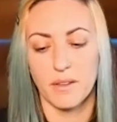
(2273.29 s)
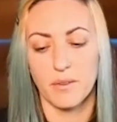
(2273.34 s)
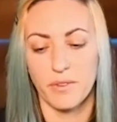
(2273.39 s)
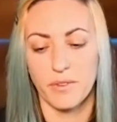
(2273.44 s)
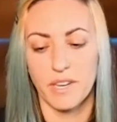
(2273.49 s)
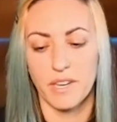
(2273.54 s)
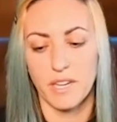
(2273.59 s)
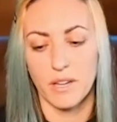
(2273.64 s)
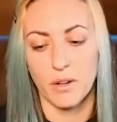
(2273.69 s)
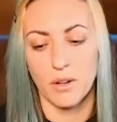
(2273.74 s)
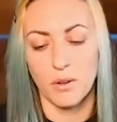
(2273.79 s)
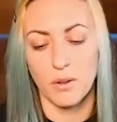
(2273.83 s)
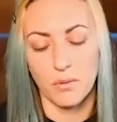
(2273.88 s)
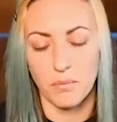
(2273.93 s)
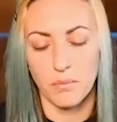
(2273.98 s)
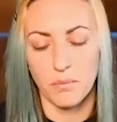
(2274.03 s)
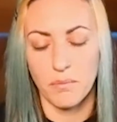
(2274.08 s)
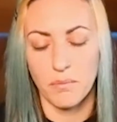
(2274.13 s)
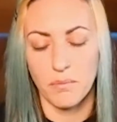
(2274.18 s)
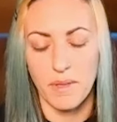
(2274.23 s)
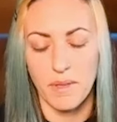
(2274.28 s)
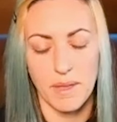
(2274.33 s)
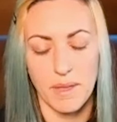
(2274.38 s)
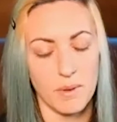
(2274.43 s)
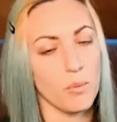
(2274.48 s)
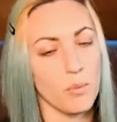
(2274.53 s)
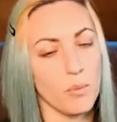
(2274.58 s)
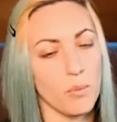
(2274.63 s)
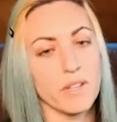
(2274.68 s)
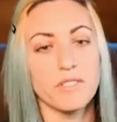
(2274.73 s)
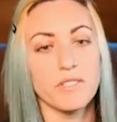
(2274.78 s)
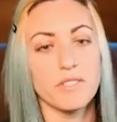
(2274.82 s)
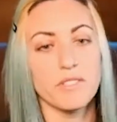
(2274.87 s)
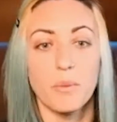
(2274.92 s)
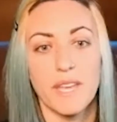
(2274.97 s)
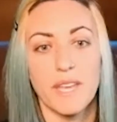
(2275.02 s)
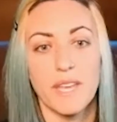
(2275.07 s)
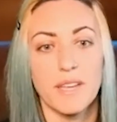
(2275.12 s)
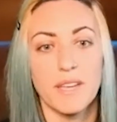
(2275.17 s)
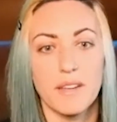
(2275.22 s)
video maybe once a
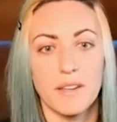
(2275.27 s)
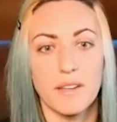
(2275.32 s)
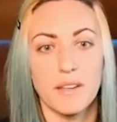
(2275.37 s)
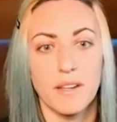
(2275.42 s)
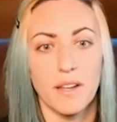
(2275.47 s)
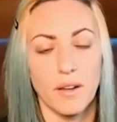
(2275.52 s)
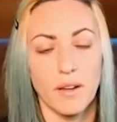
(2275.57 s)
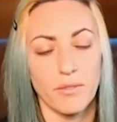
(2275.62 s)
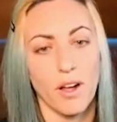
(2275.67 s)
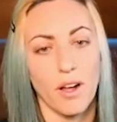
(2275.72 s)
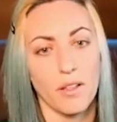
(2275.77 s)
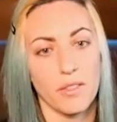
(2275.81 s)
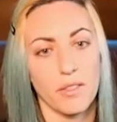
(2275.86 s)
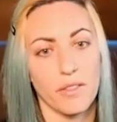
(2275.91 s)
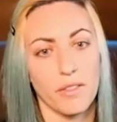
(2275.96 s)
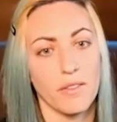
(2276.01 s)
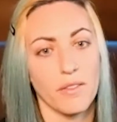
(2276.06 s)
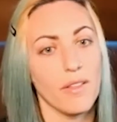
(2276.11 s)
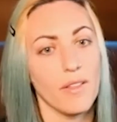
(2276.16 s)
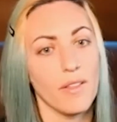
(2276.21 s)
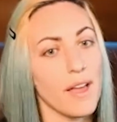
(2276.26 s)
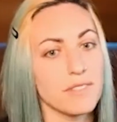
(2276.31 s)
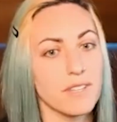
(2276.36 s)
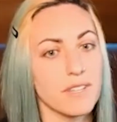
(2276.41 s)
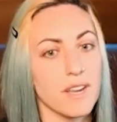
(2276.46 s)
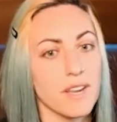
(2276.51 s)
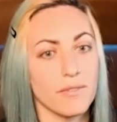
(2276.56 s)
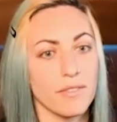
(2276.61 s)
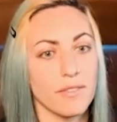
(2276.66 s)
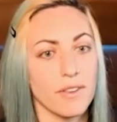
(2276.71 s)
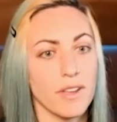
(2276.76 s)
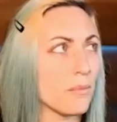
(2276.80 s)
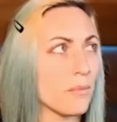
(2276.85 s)
week of all the live stuff.